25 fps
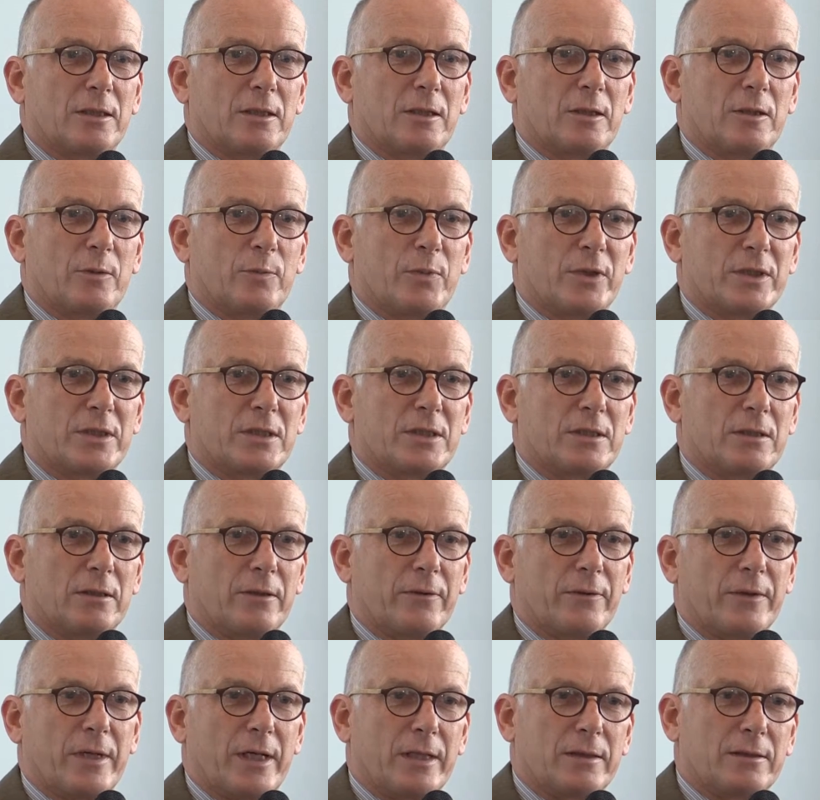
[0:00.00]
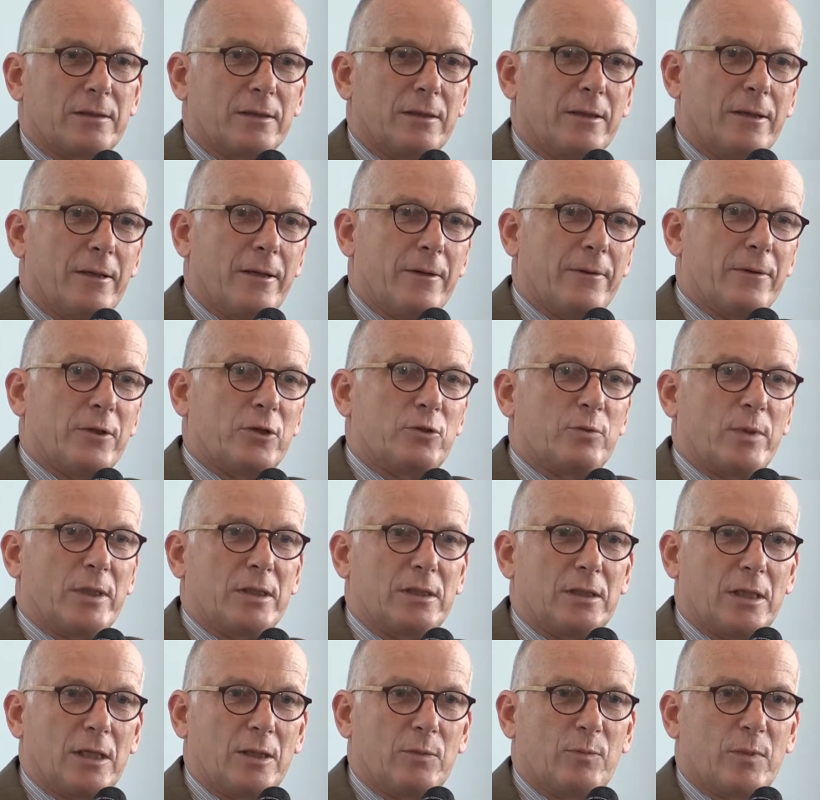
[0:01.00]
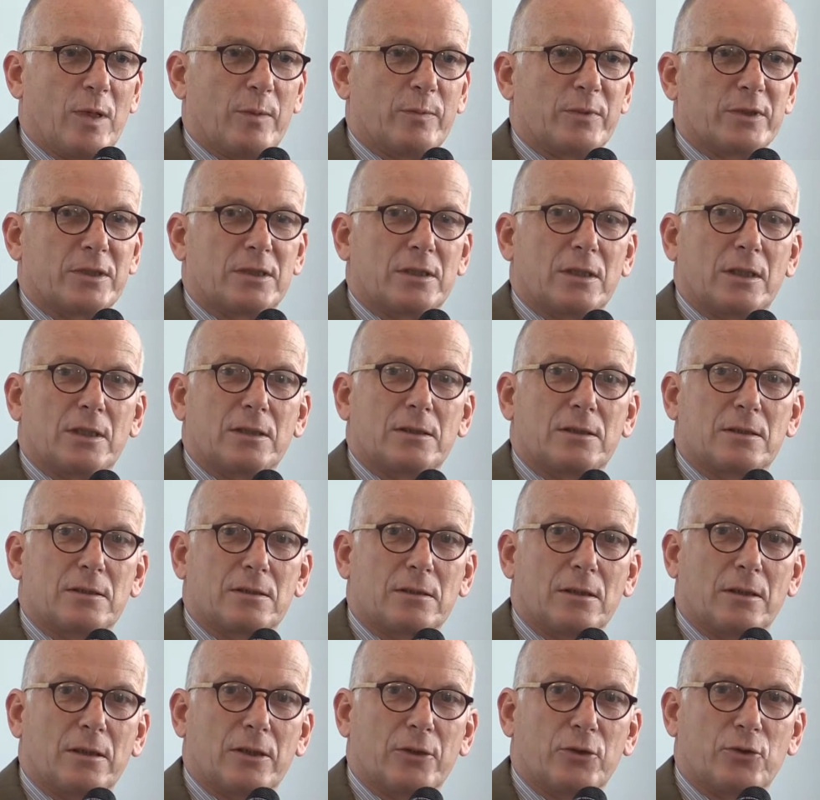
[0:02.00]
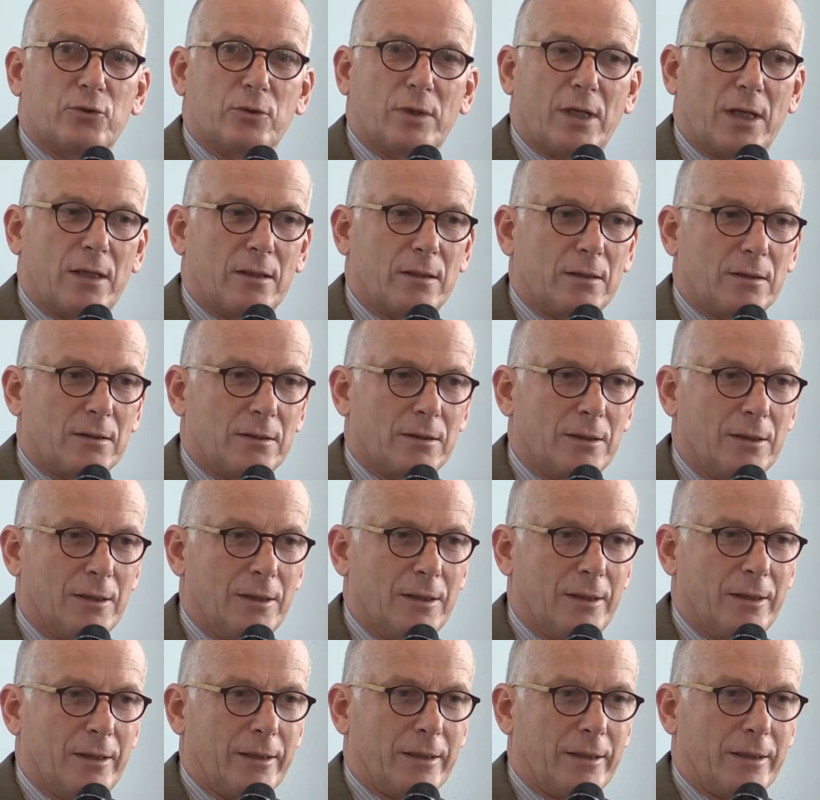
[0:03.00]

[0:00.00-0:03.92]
but still that the 28 member states together